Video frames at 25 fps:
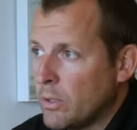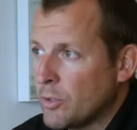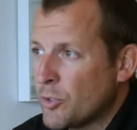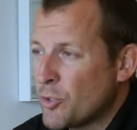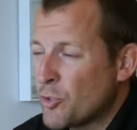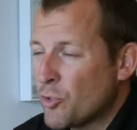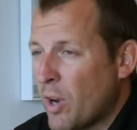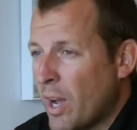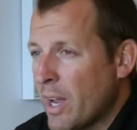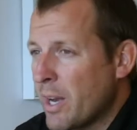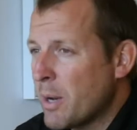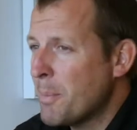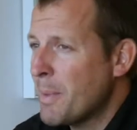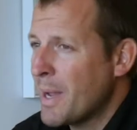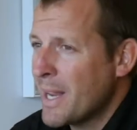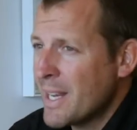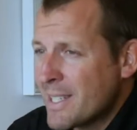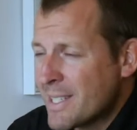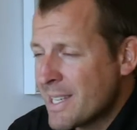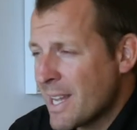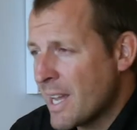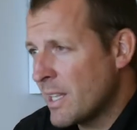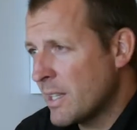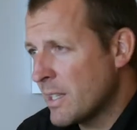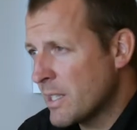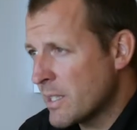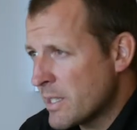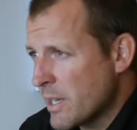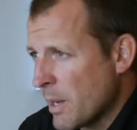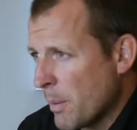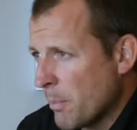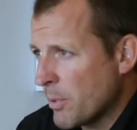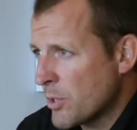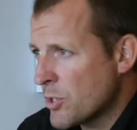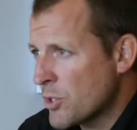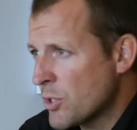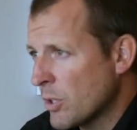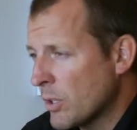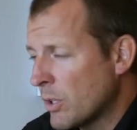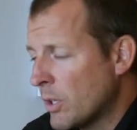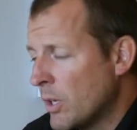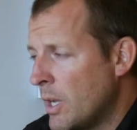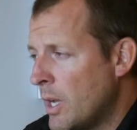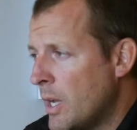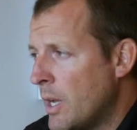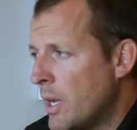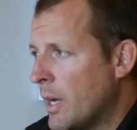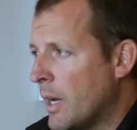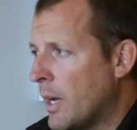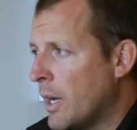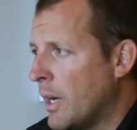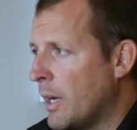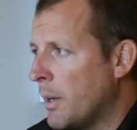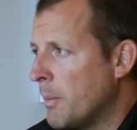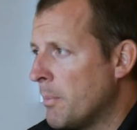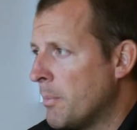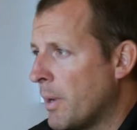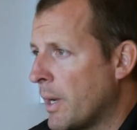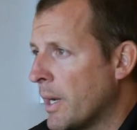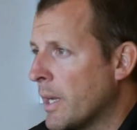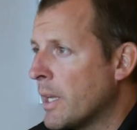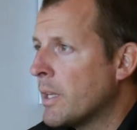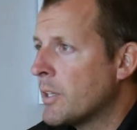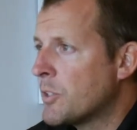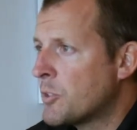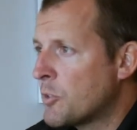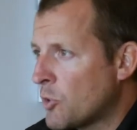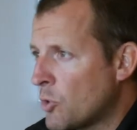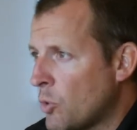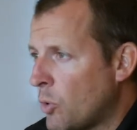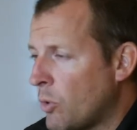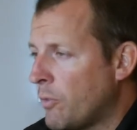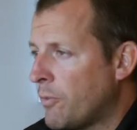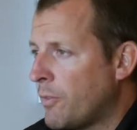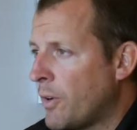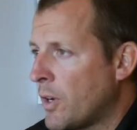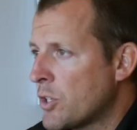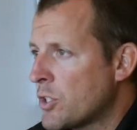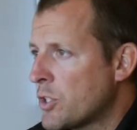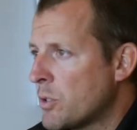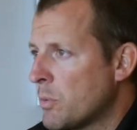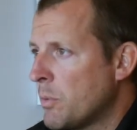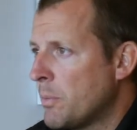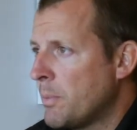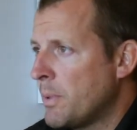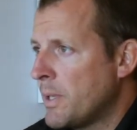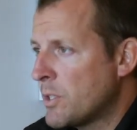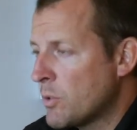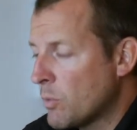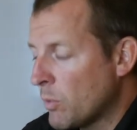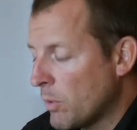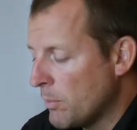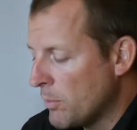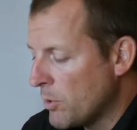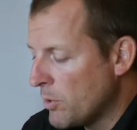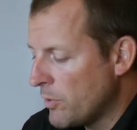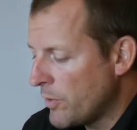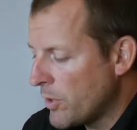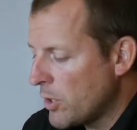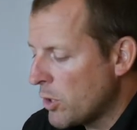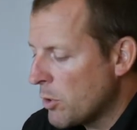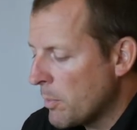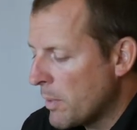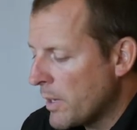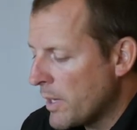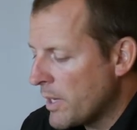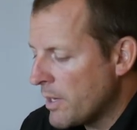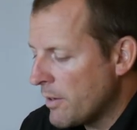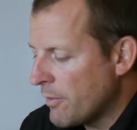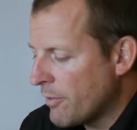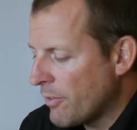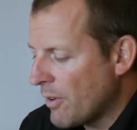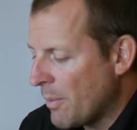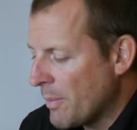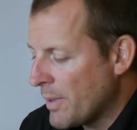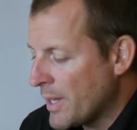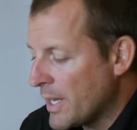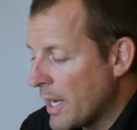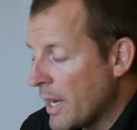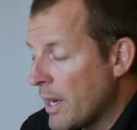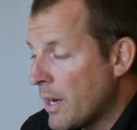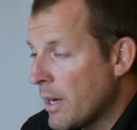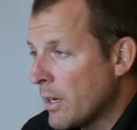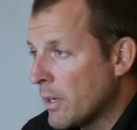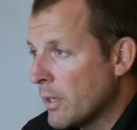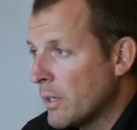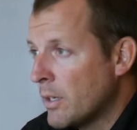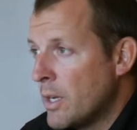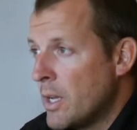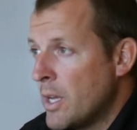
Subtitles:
try to maintain the temperature, but its sole function would be to remove the humidity from the air.